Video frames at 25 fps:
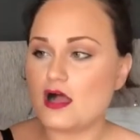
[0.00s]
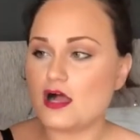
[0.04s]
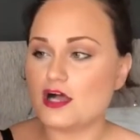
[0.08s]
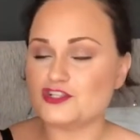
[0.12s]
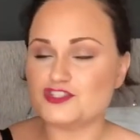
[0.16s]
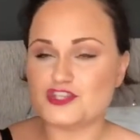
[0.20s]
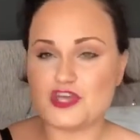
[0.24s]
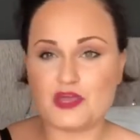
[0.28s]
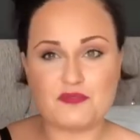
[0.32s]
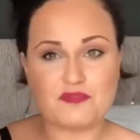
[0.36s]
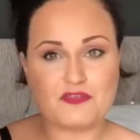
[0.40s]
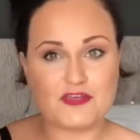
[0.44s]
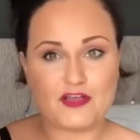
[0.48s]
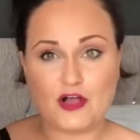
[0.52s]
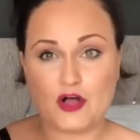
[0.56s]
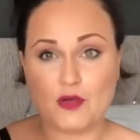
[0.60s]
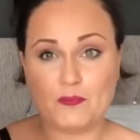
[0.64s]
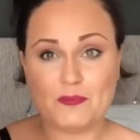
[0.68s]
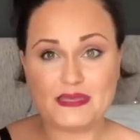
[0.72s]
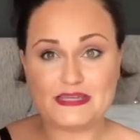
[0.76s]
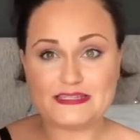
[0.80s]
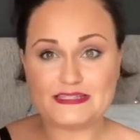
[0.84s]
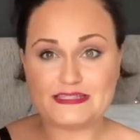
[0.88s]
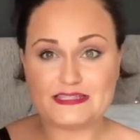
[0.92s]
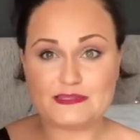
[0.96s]
I don't think I'll
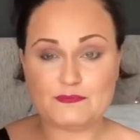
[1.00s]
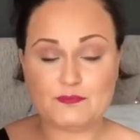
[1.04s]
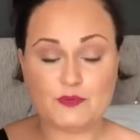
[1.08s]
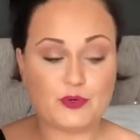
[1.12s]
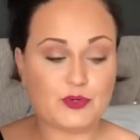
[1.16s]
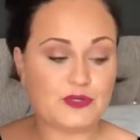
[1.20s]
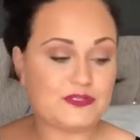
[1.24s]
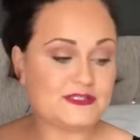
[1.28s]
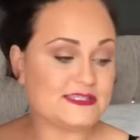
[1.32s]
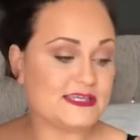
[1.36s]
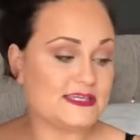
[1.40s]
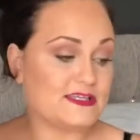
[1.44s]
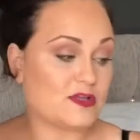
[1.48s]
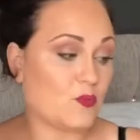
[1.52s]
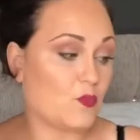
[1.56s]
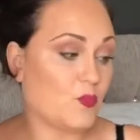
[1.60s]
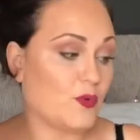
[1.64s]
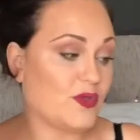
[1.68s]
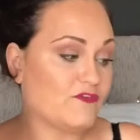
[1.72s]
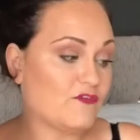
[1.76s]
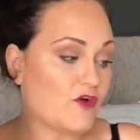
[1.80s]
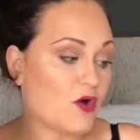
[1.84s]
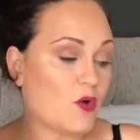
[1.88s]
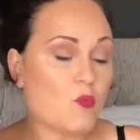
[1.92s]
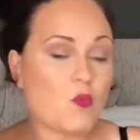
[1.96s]
be disappointed.
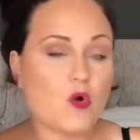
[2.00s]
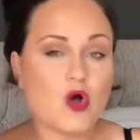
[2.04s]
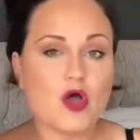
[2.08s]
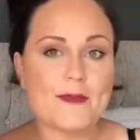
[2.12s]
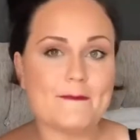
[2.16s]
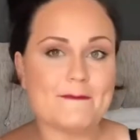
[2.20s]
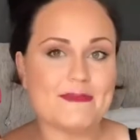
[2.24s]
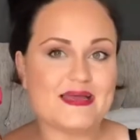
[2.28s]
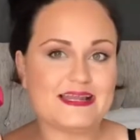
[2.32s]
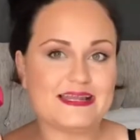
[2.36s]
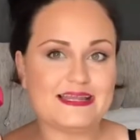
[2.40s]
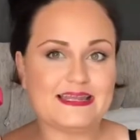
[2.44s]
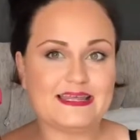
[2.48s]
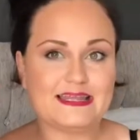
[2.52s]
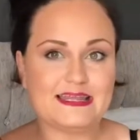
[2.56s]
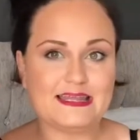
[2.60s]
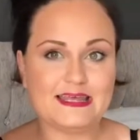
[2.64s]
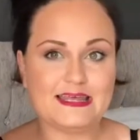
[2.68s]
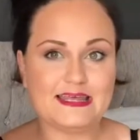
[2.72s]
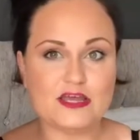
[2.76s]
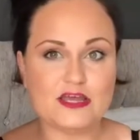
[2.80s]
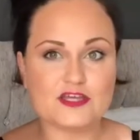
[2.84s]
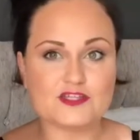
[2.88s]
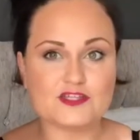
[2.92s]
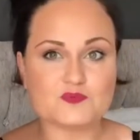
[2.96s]
We've got white bed
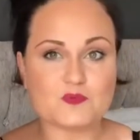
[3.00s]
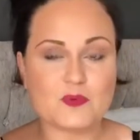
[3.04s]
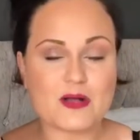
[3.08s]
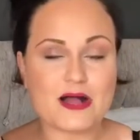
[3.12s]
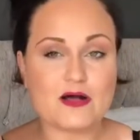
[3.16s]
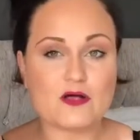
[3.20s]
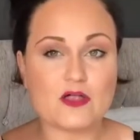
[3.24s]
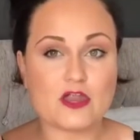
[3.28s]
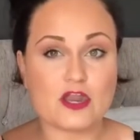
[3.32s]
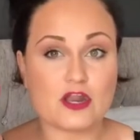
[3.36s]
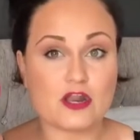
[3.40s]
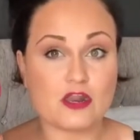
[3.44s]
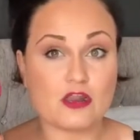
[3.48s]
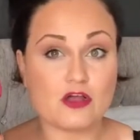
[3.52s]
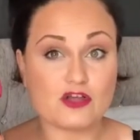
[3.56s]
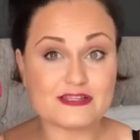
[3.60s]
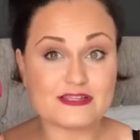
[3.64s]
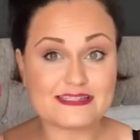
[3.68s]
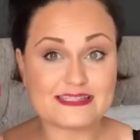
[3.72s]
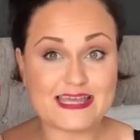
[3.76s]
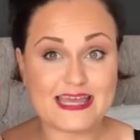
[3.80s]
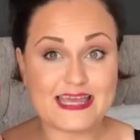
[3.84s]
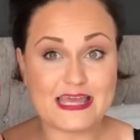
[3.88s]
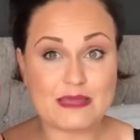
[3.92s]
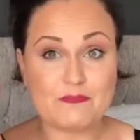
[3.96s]
linen as well, and I
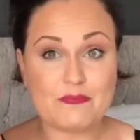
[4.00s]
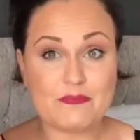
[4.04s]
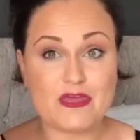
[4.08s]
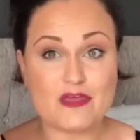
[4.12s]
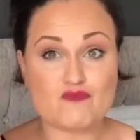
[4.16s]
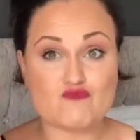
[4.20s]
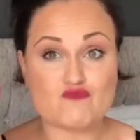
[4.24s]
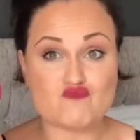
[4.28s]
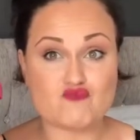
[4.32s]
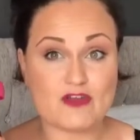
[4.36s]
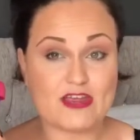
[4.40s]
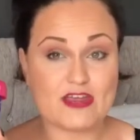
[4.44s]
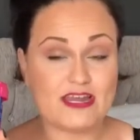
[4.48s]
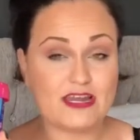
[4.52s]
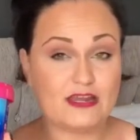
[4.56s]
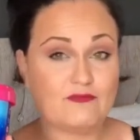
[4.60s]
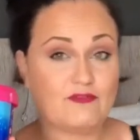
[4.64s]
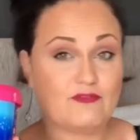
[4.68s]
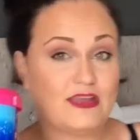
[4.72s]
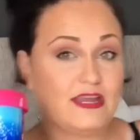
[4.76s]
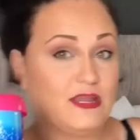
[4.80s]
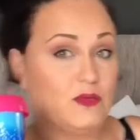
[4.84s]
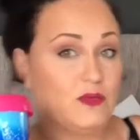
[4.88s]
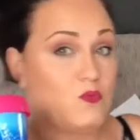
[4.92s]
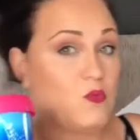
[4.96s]
like to keep it really,
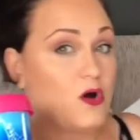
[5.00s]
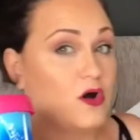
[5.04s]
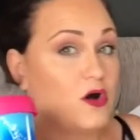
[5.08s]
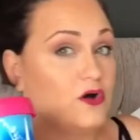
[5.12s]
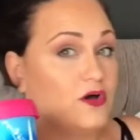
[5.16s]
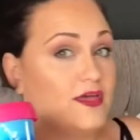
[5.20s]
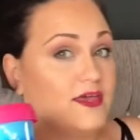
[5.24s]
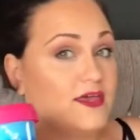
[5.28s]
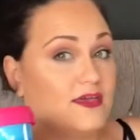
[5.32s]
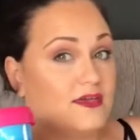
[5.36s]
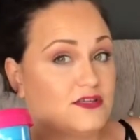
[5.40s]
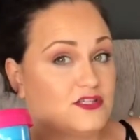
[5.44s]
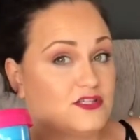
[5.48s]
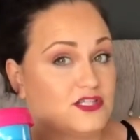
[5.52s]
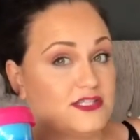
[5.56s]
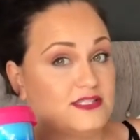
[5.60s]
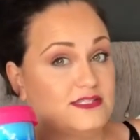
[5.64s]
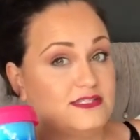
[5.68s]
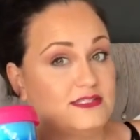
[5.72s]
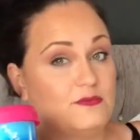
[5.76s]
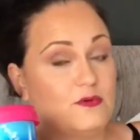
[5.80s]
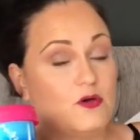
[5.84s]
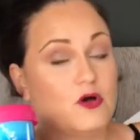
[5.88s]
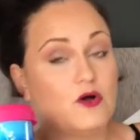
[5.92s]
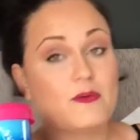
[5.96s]
really white. As you
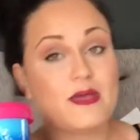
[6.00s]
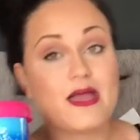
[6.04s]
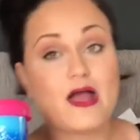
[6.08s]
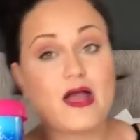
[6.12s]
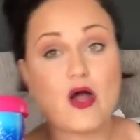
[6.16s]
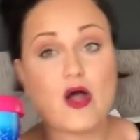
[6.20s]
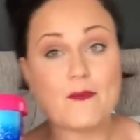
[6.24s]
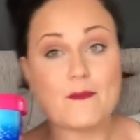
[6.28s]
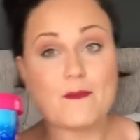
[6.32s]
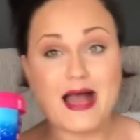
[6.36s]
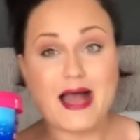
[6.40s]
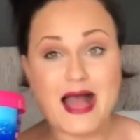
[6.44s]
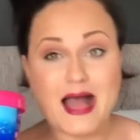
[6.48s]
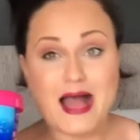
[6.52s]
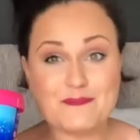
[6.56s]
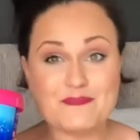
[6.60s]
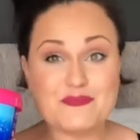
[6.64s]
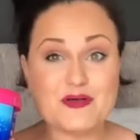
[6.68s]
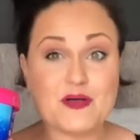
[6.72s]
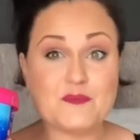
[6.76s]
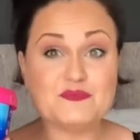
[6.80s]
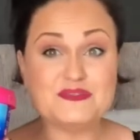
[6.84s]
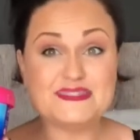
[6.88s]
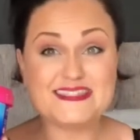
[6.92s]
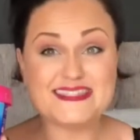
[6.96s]
can see behind me, I'm
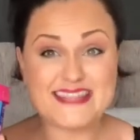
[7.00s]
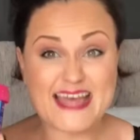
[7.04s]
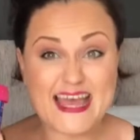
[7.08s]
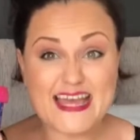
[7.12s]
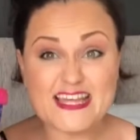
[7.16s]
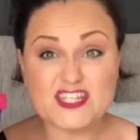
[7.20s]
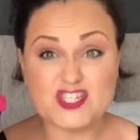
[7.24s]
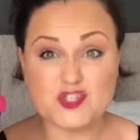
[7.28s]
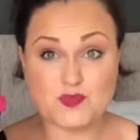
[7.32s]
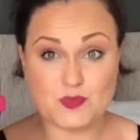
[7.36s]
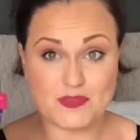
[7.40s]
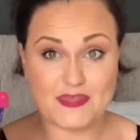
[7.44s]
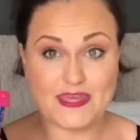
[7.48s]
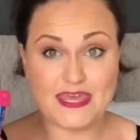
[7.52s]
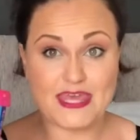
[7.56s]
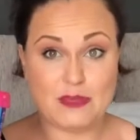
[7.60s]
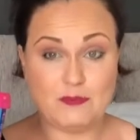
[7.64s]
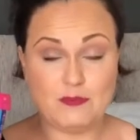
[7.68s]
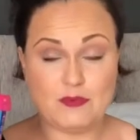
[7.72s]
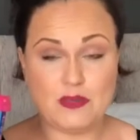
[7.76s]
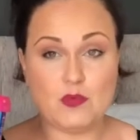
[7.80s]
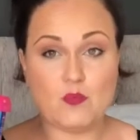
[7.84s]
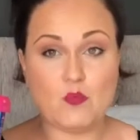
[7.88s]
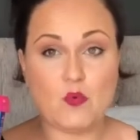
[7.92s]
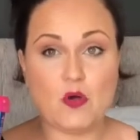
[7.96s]
obsessed with
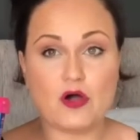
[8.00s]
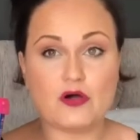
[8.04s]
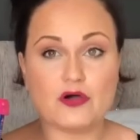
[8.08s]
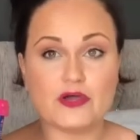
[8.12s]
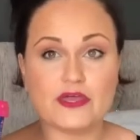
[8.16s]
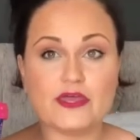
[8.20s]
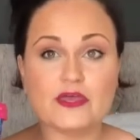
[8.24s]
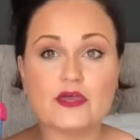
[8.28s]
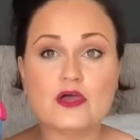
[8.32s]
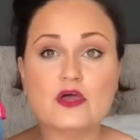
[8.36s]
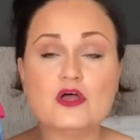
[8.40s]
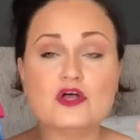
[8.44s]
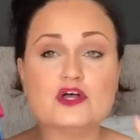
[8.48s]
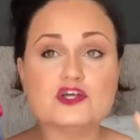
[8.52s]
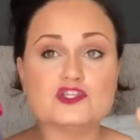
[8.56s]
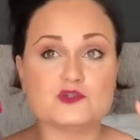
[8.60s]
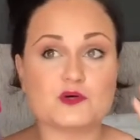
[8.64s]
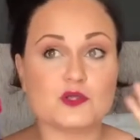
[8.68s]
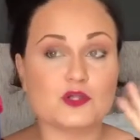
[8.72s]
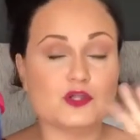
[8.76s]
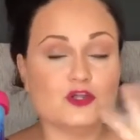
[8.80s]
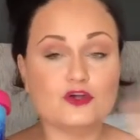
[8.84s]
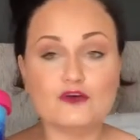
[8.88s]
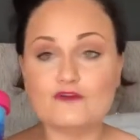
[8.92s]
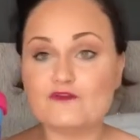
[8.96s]
keeping it white.
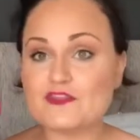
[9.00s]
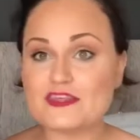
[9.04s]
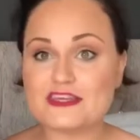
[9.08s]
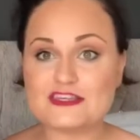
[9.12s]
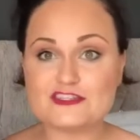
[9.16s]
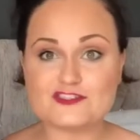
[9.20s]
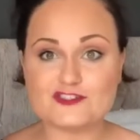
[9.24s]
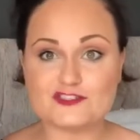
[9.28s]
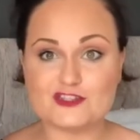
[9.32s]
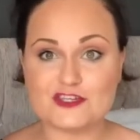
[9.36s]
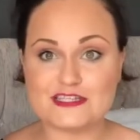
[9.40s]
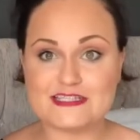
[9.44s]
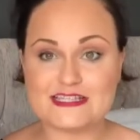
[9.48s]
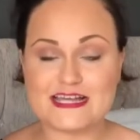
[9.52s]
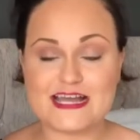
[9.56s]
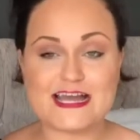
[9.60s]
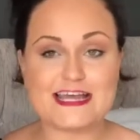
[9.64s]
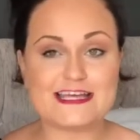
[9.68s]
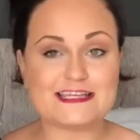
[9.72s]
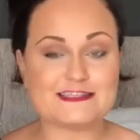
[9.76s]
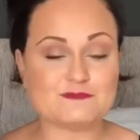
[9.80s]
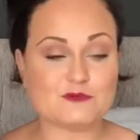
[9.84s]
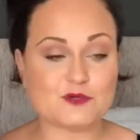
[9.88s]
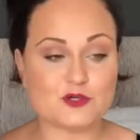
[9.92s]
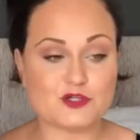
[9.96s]
So I love these sunny
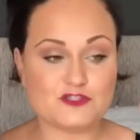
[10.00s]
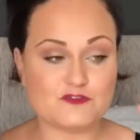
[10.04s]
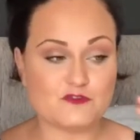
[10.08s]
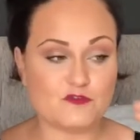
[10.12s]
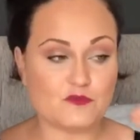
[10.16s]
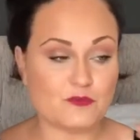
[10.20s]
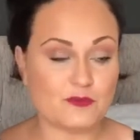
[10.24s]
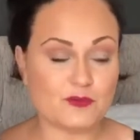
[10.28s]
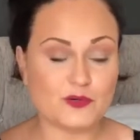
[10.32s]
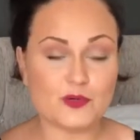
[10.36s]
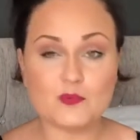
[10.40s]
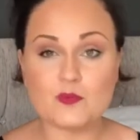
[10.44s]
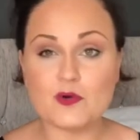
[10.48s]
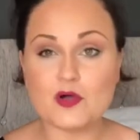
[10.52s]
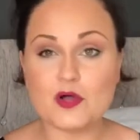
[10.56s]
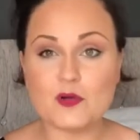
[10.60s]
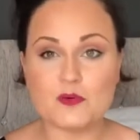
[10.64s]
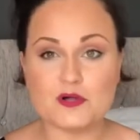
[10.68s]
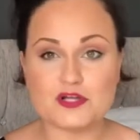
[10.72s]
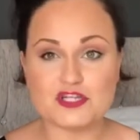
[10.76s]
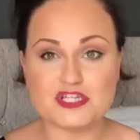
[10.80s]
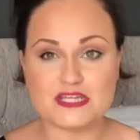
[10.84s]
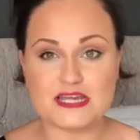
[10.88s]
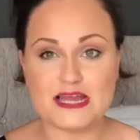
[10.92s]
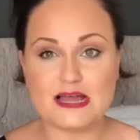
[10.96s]
days, because if you put
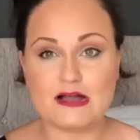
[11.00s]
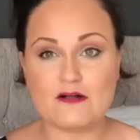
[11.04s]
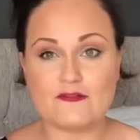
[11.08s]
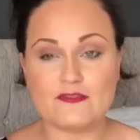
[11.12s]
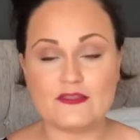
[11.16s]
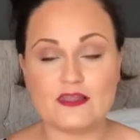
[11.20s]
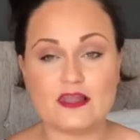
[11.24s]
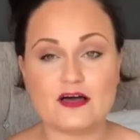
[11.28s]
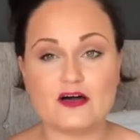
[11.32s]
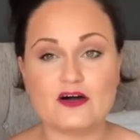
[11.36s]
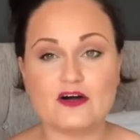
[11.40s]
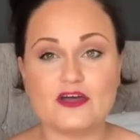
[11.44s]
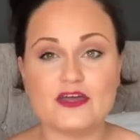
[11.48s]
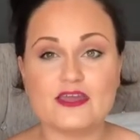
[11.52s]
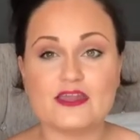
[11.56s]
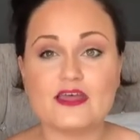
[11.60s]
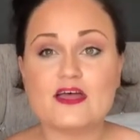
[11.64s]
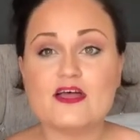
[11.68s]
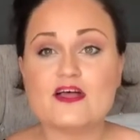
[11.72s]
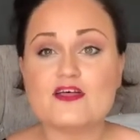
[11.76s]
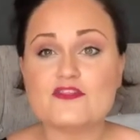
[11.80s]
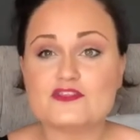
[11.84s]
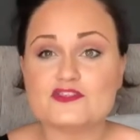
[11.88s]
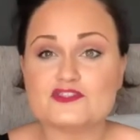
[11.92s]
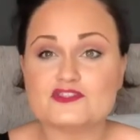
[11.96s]
whitewashing out on the lye,
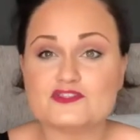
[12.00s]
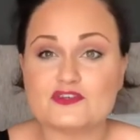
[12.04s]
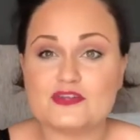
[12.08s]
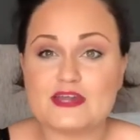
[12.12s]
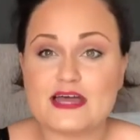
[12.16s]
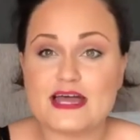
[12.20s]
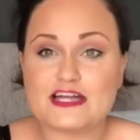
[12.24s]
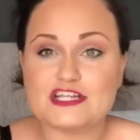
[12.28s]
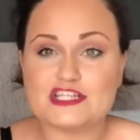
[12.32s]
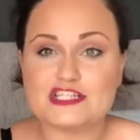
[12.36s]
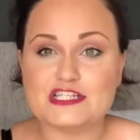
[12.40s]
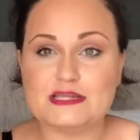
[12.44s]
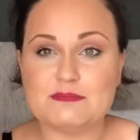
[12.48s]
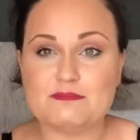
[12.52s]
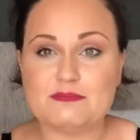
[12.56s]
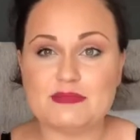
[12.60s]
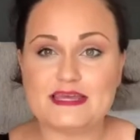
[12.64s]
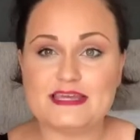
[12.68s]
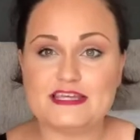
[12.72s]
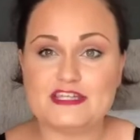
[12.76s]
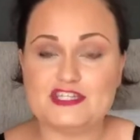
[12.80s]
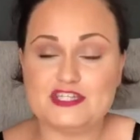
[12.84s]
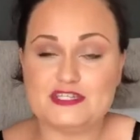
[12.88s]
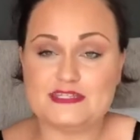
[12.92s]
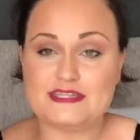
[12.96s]
the sun actually
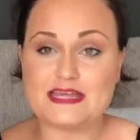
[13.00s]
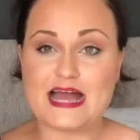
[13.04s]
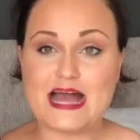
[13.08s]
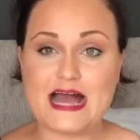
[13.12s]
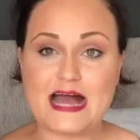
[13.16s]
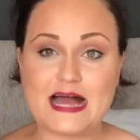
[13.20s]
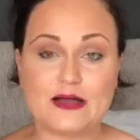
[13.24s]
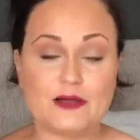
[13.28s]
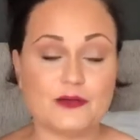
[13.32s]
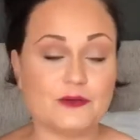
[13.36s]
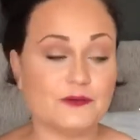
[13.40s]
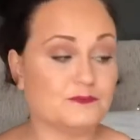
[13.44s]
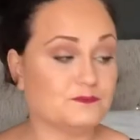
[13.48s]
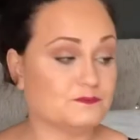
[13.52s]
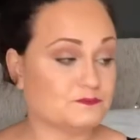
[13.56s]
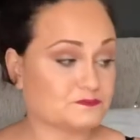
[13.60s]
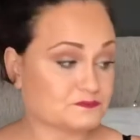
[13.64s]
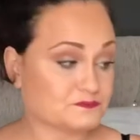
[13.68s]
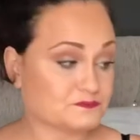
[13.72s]
bleaches it out